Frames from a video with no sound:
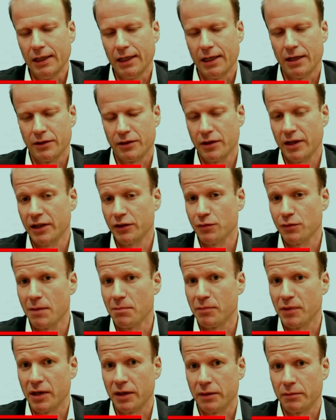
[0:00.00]
Uh, so that's
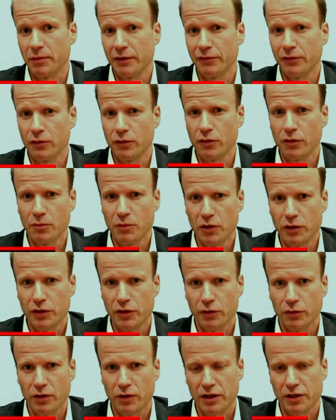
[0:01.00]
one part. But for
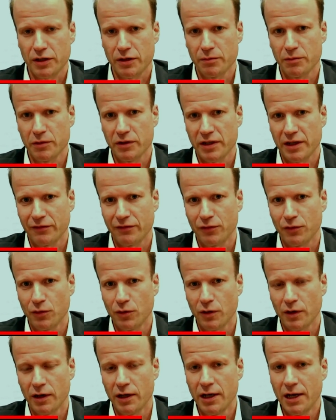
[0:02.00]
commercial customers and
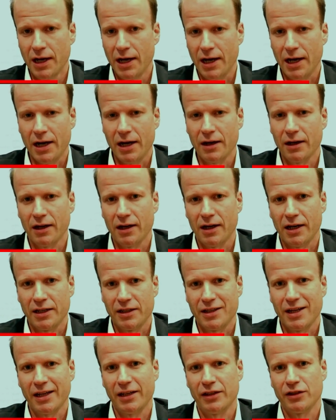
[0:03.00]
for
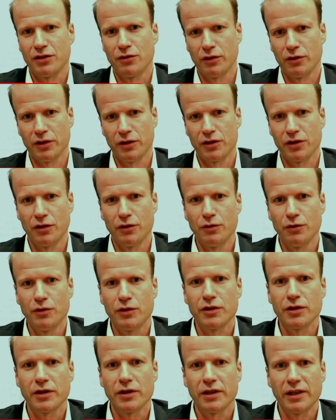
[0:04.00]
airlines, that is not a
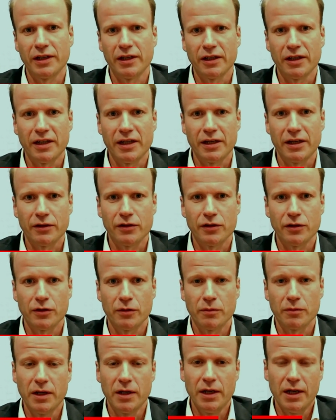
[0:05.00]
solution in the near
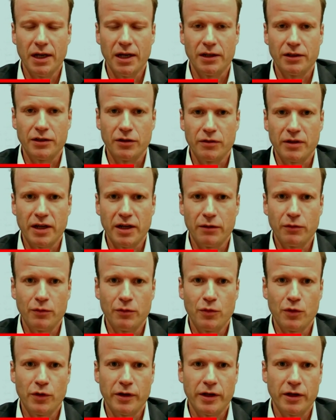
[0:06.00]
term. And so there we're
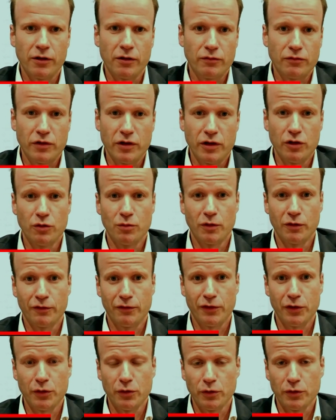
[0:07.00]
working on renewable
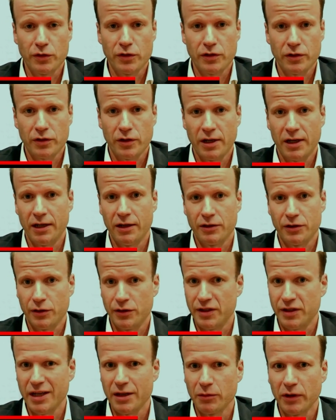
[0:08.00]
fuels, uh,
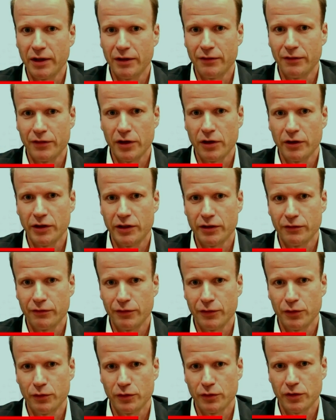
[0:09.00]
sustainable aviation
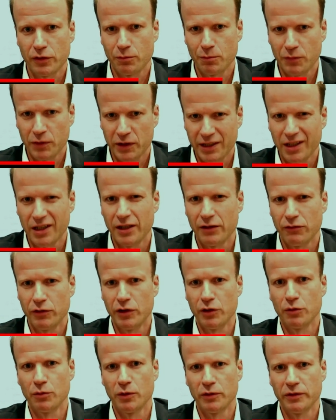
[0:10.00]
fuels, so particularly
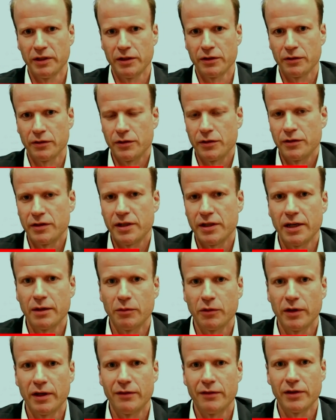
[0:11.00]
renewable diesel,
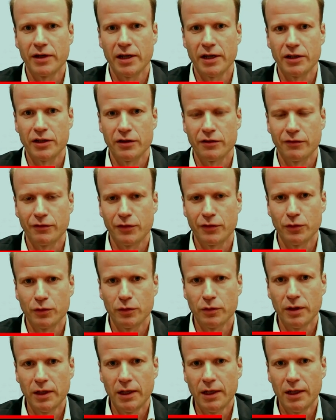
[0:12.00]
sustainable aviation
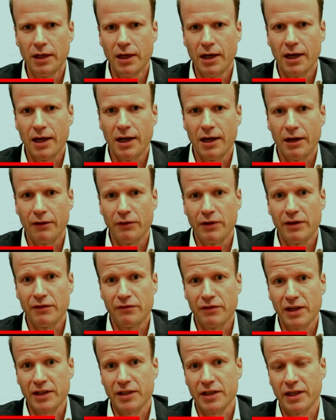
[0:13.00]
fuel. Uh, and we're
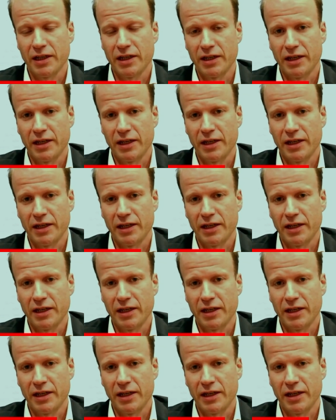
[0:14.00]
investing in